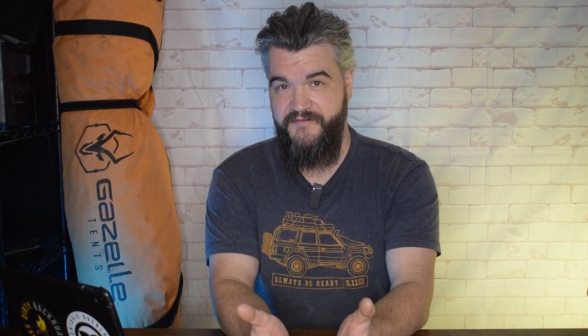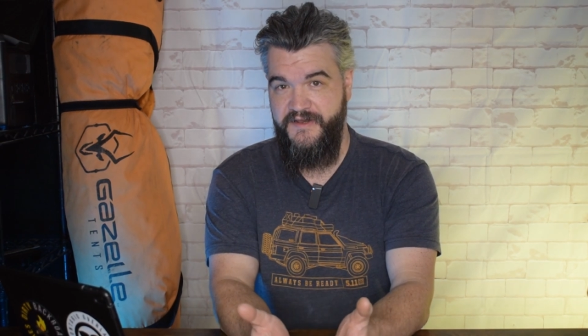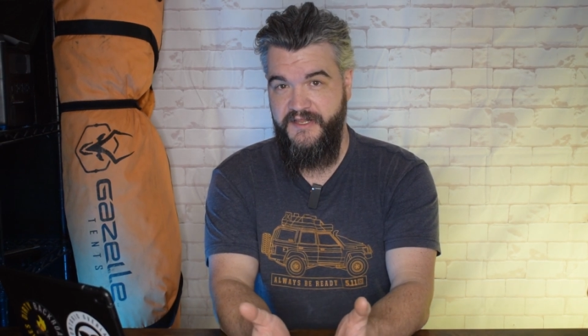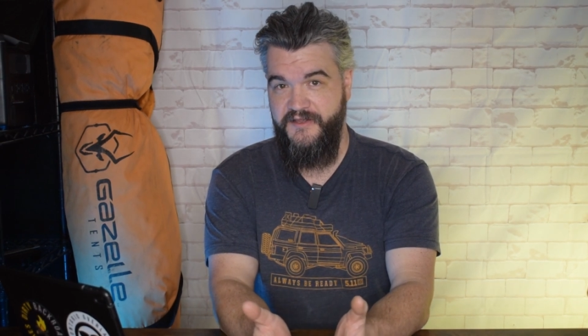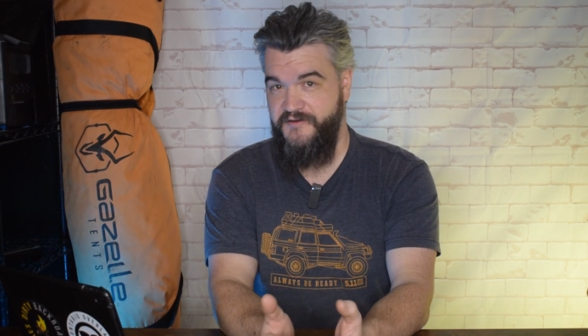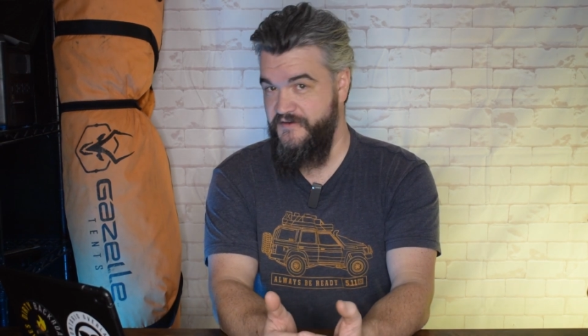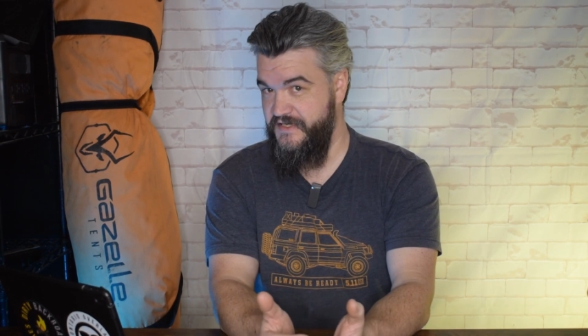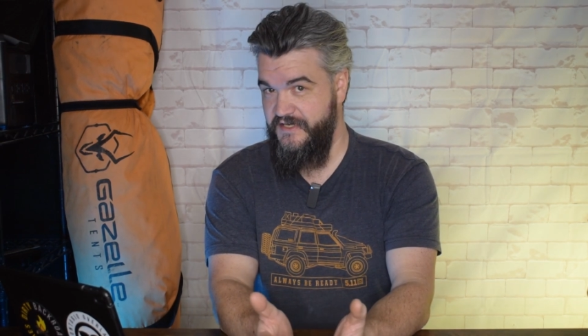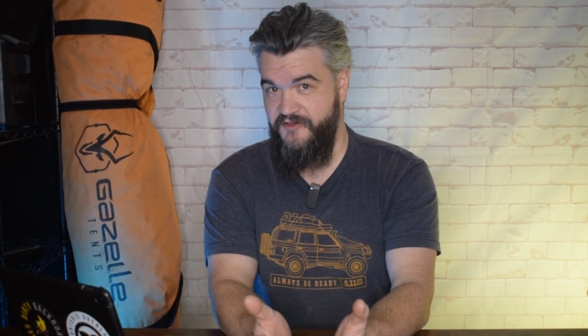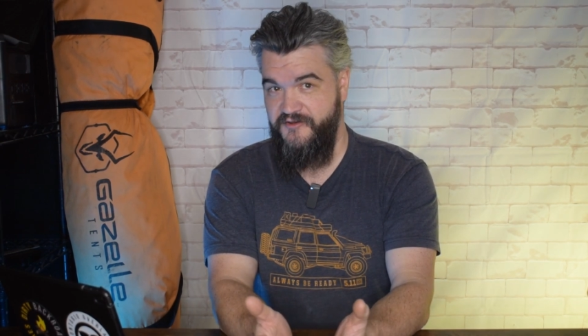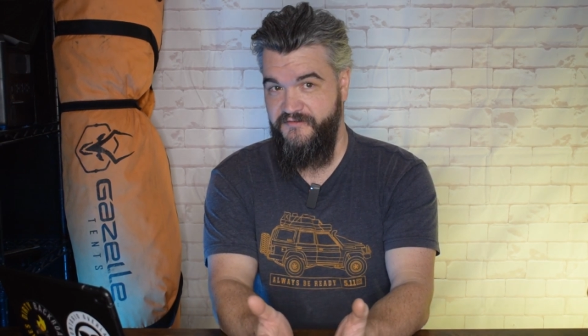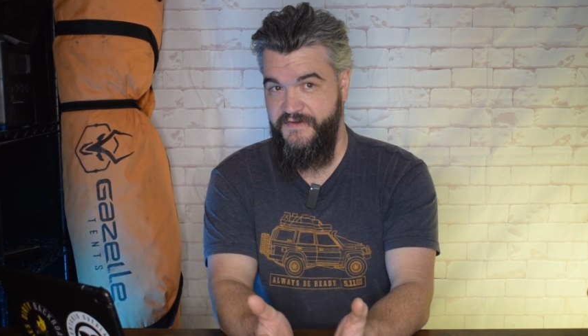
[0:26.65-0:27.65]
videos and
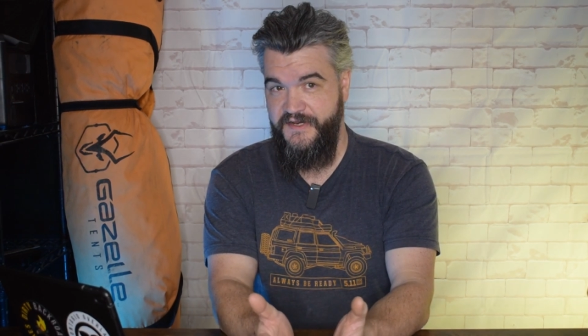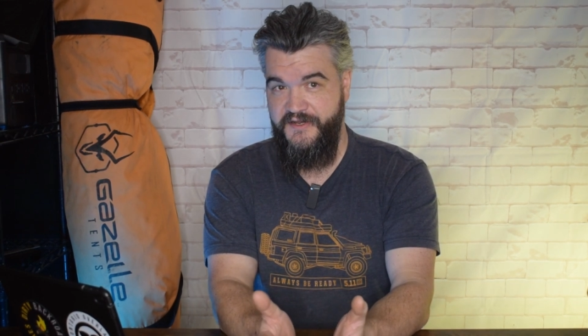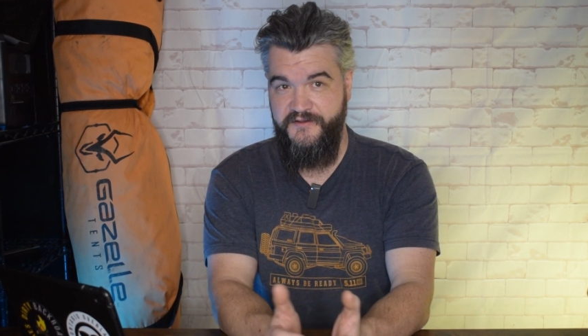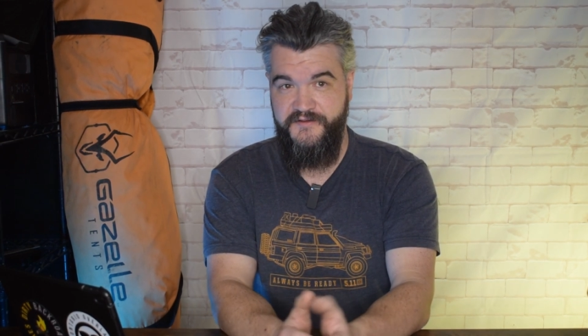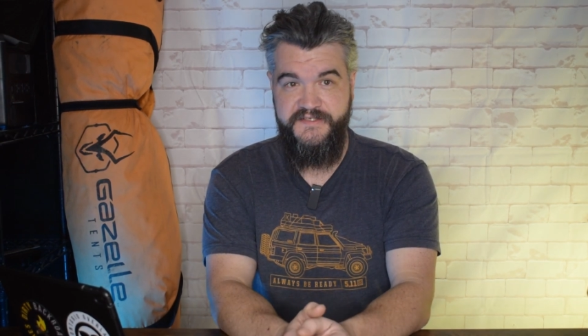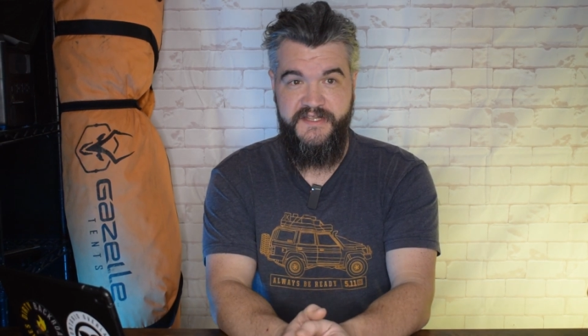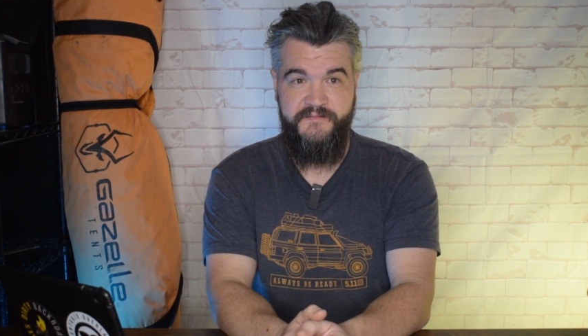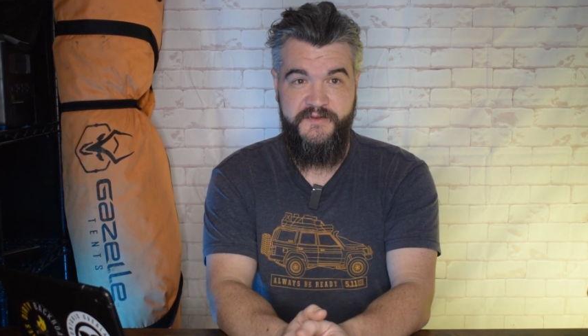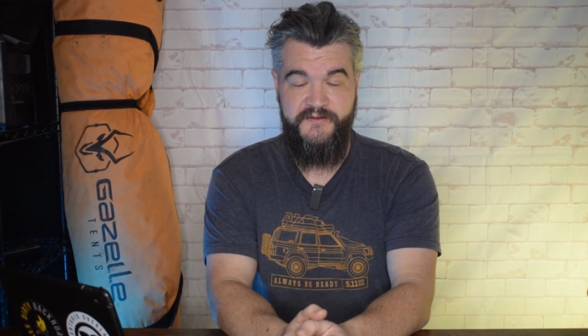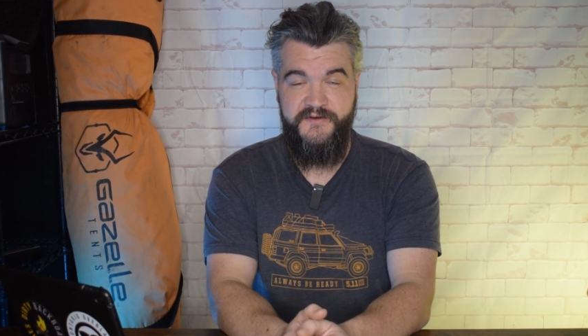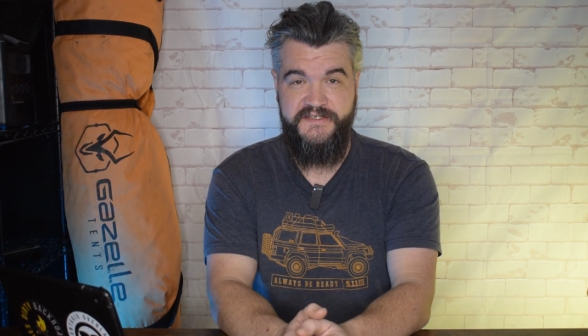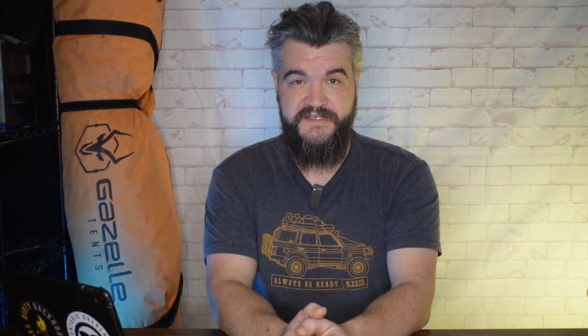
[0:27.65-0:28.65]
other videos I've been
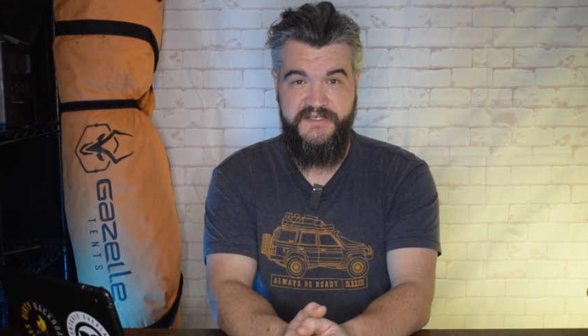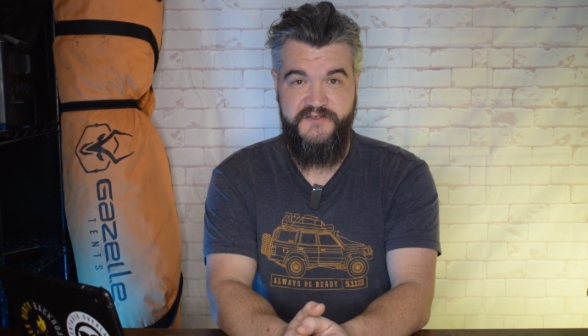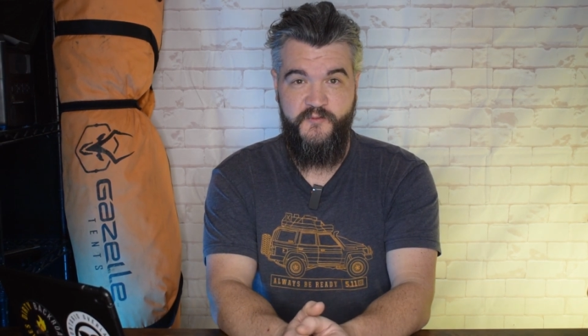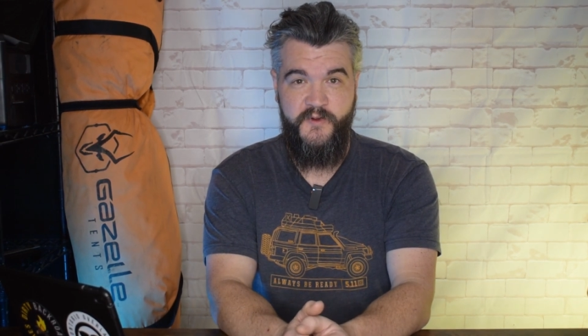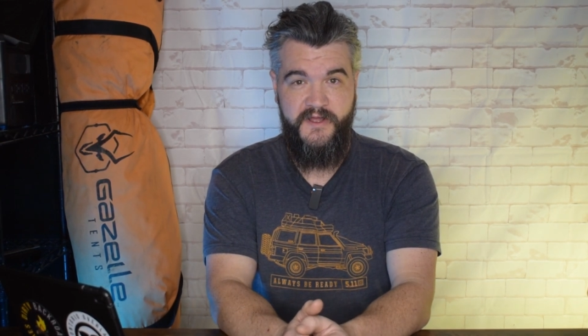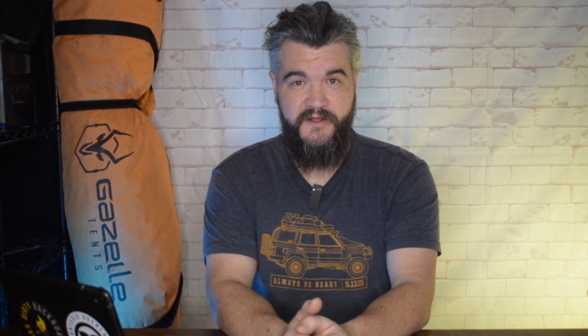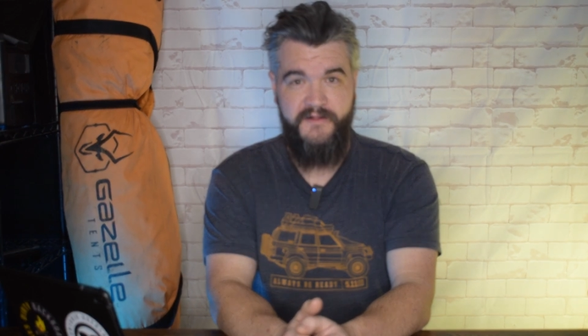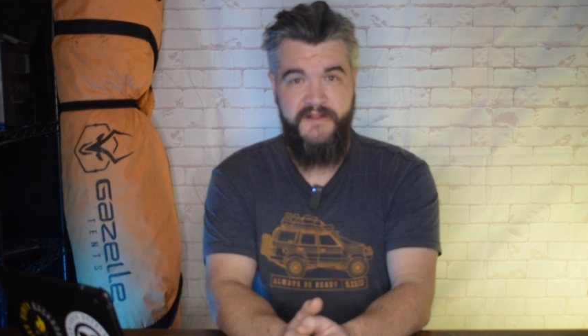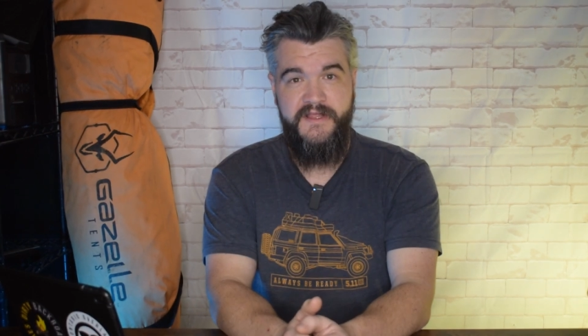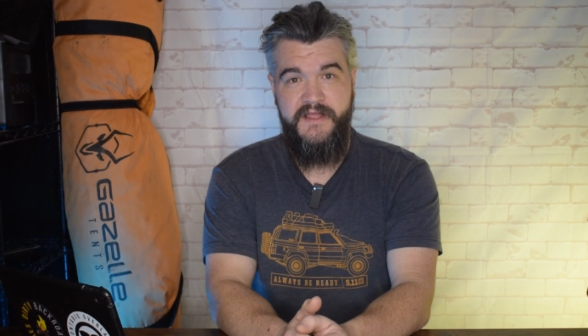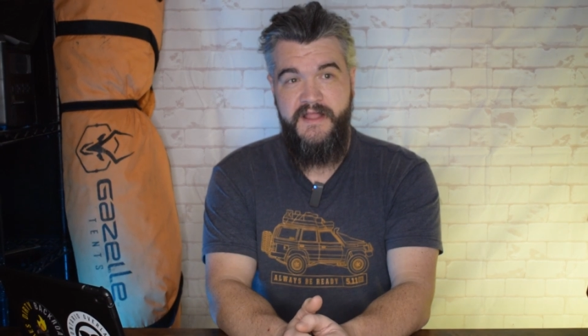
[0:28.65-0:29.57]
noticing as well.